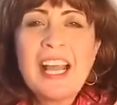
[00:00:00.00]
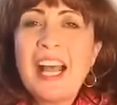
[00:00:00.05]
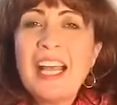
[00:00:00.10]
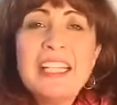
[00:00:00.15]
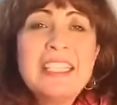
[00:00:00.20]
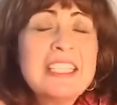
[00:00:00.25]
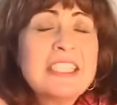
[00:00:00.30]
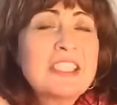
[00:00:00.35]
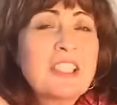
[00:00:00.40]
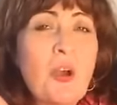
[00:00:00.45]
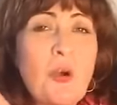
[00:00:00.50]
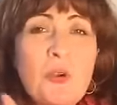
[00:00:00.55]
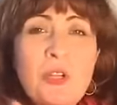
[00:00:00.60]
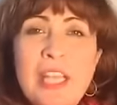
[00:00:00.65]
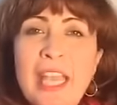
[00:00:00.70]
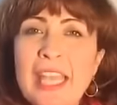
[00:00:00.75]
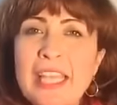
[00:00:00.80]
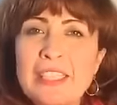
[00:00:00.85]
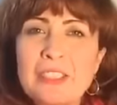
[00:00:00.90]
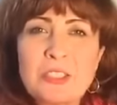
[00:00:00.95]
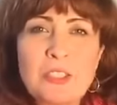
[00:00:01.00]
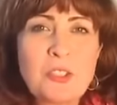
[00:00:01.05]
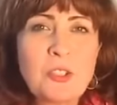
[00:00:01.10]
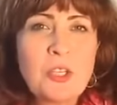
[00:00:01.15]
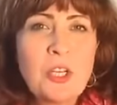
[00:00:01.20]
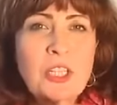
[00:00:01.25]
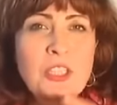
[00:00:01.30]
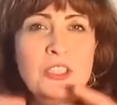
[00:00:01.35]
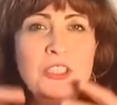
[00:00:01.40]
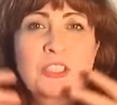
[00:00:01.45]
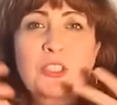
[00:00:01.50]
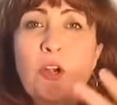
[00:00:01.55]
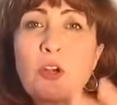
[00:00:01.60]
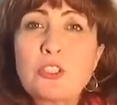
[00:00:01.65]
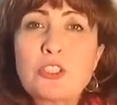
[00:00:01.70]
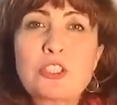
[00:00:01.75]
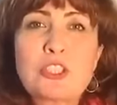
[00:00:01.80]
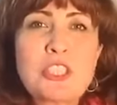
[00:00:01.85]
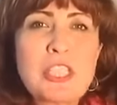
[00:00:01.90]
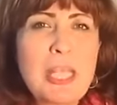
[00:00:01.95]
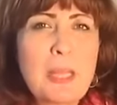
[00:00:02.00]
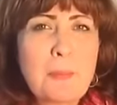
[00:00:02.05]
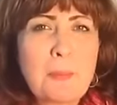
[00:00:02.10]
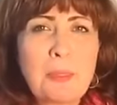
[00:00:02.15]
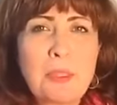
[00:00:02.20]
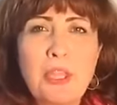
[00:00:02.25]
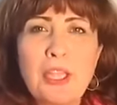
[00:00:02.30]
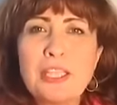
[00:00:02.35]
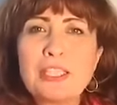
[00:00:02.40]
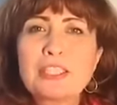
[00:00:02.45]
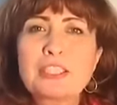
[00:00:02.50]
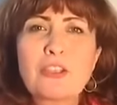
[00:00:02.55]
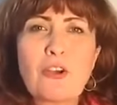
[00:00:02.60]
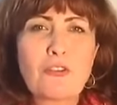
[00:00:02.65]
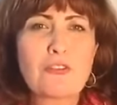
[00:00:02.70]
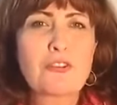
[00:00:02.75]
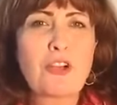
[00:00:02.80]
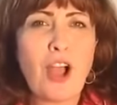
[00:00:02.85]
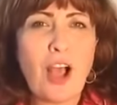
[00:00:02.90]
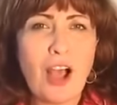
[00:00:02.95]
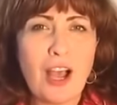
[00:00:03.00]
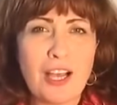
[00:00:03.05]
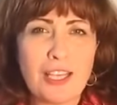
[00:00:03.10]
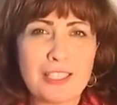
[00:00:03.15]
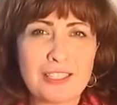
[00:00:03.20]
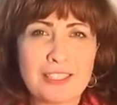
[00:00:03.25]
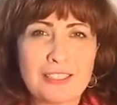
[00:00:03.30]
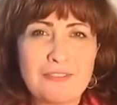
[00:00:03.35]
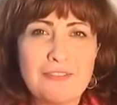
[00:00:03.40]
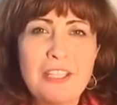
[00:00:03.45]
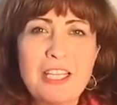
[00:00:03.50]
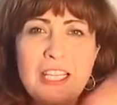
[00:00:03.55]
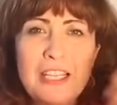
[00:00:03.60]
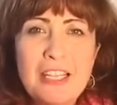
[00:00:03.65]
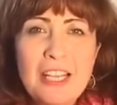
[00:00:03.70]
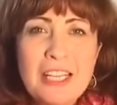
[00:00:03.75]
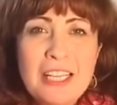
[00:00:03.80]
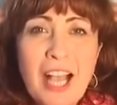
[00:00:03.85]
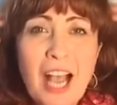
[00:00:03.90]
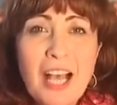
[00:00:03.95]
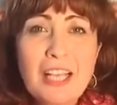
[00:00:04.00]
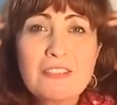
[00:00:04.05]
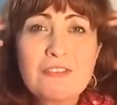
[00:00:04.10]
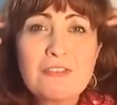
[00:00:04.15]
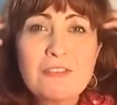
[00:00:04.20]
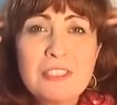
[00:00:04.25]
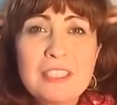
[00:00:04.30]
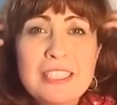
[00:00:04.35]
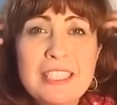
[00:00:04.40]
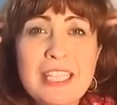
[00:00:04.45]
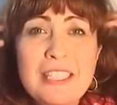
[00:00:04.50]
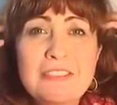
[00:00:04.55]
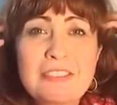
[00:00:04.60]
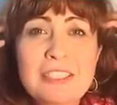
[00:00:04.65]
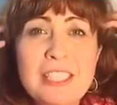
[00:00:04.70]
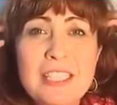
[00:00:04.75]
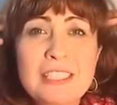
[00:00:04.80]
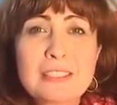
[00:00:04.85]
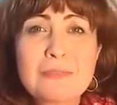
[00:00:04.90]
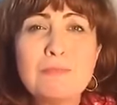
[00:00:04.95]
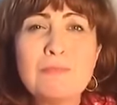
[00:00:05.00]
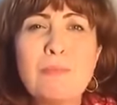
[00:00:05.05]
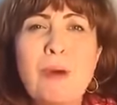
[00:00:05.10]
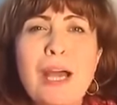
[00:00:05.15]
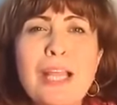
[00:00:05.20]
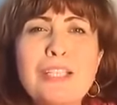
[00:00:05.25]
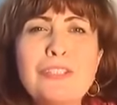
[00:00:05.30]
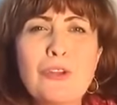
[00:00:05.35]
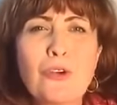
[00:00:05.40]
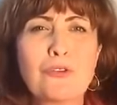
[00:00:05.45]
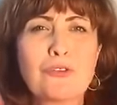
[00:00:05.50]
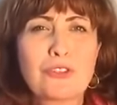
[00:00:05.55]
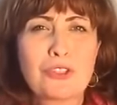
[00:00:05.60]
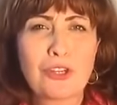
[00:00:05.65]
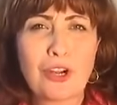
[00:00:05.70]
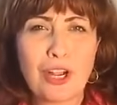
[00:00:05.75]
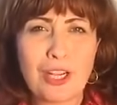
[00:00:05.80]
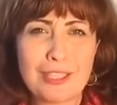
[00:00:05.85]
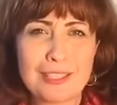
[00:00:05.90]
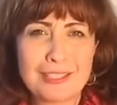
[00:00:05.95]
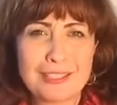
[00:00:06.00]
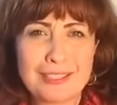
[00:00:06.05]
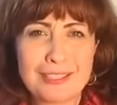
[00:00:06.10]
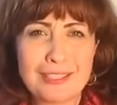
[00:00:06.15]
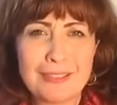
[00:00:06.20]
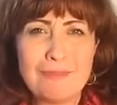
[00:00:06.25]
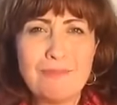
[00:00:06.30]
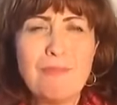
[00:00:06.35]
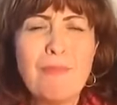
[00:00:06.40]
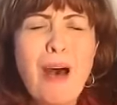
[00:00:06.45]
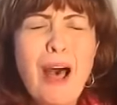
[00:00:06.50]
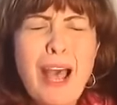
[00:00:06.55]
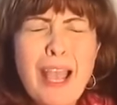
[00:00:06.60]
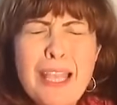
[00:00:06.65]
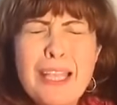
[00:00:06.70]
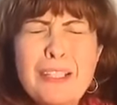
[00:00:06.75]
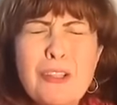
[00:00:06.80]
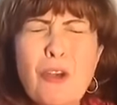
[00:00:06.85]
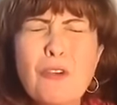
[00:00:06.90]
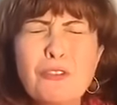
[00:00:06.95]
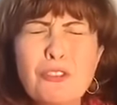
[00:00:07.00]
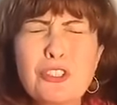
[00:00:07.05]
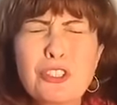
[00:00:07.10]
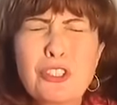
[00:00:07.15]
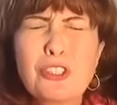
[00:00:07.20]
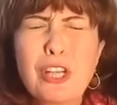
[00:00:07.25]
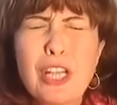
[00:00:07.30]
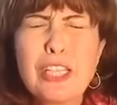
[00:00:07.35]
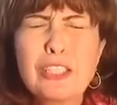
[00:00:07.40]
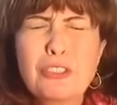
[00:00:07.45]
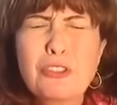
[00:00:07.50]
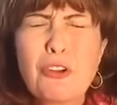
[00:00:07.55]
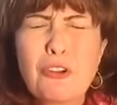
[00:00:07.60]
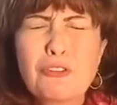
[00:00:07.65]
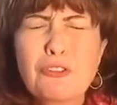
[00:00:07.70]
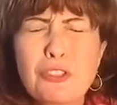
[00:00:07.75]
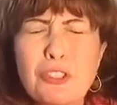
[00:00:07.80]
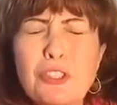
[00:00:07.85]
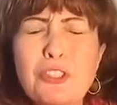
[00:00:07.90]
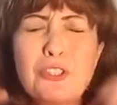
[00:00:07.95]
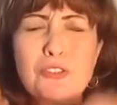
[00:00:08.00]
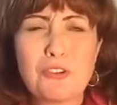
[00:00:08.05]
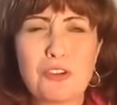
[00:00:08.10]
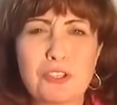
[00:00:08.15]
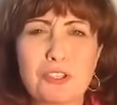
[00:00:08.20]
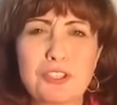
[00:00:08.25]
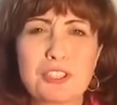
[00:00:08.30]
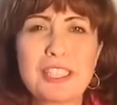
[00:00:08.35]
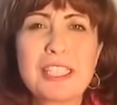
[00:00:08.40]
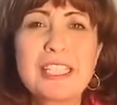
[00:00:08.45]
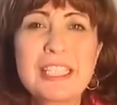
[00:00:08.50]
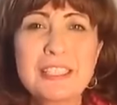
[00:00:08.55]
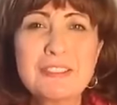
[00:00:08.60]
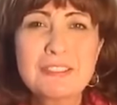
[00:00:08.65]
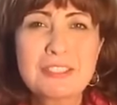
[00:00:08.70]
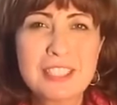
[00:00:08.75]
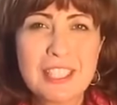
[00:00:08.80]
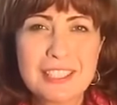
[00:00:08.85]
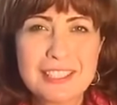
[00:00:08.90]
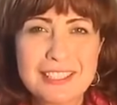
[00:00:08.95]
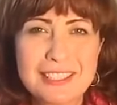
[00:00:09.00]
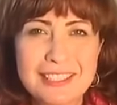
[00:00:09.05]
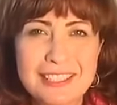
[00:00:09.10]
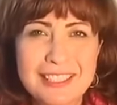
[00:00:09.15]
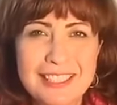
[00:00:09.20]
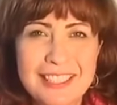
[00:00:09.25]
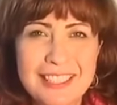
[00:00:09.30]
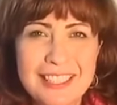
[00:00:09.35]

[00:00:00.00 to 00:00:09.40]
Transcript: it is okay to search deep things of God. God gives us mind of Christ. Mind of the creator of the universe he gives us.